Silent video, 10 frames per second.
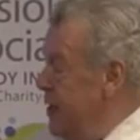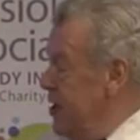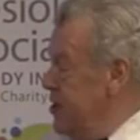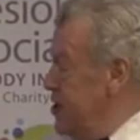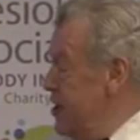
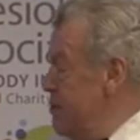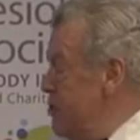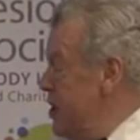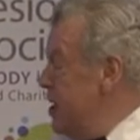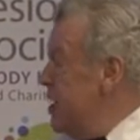So the
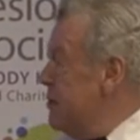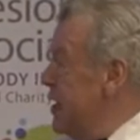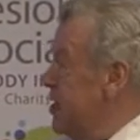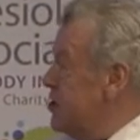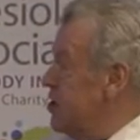meridian
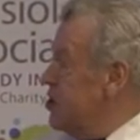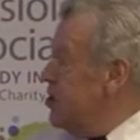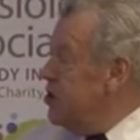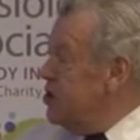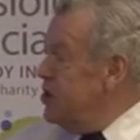imbalance is
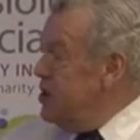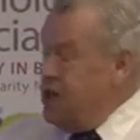due to the